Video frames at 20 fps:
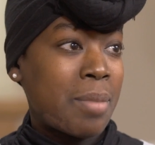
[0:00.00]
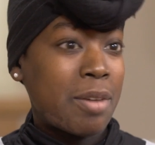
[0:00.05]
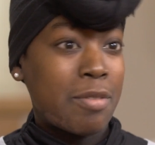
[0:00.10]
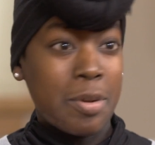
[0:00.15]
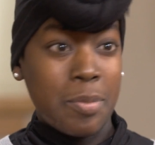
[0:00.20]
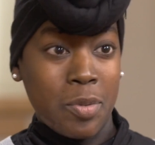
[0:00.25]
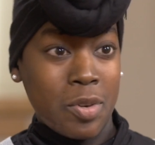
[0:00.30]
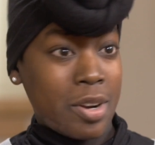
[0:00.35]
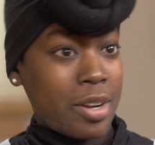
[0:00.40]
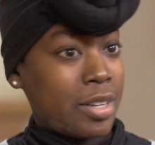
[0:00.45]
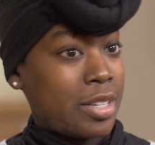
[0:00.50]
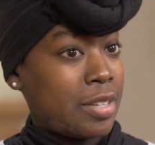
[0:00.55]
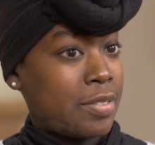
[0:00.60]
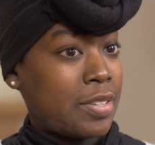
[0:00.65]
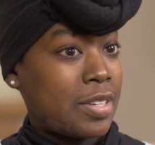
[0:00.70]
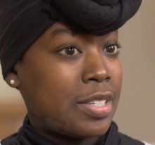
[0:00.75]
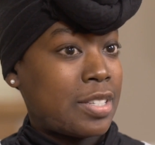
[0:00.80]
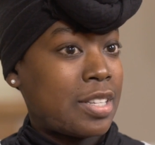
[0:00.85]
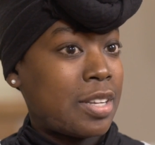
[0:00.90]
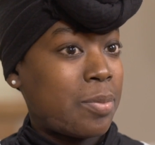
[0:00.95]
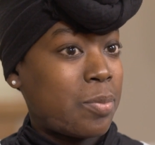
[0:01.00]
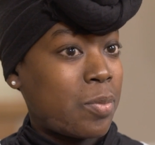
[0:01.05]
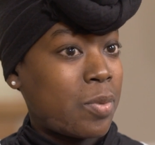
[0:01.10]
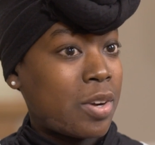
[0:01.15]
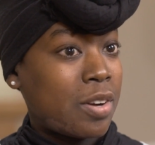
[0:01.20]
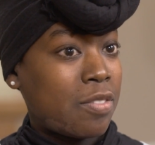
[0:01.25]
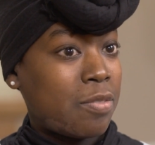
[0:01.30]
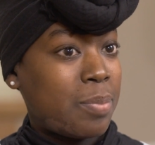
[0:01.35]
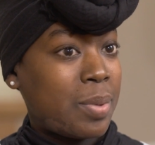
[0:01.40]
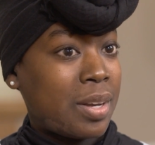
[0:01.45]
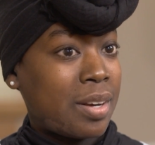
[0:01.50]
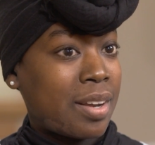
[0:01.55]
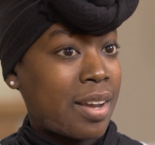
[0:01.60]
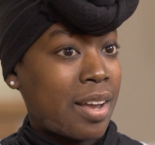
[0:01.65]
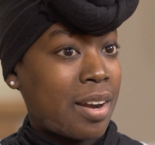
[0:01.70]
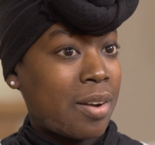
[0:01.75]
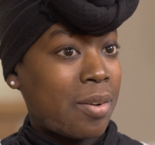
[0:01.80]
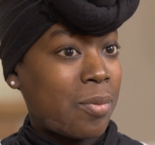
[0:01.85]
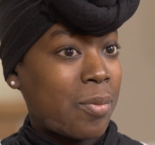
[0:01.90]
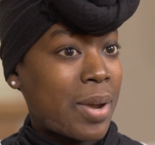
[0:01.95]
my reproductive system would have been
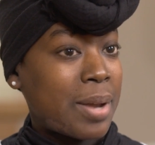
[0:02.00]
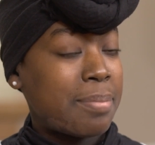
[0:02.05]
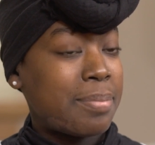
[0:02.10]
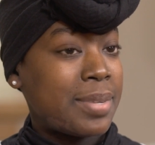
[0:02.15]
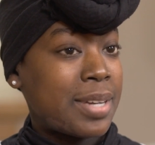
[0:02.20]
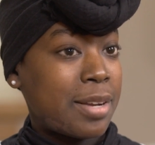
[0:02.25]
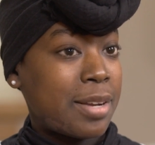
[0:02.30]
kind of wiped